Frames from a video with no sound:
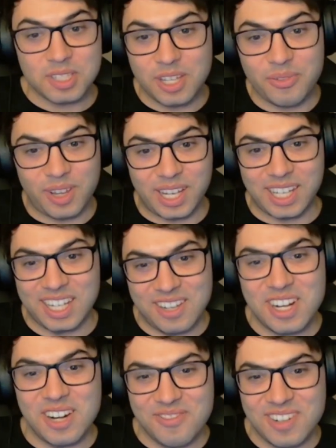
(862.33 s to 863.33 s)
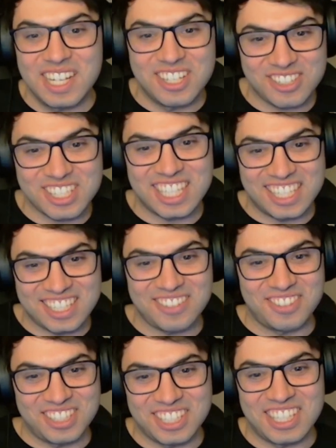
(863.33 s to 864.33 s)
specific. I mean, I'm interested
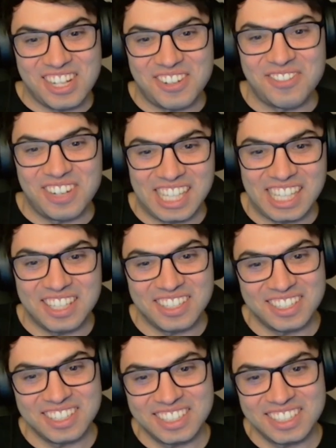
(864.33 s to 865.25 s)
to know really.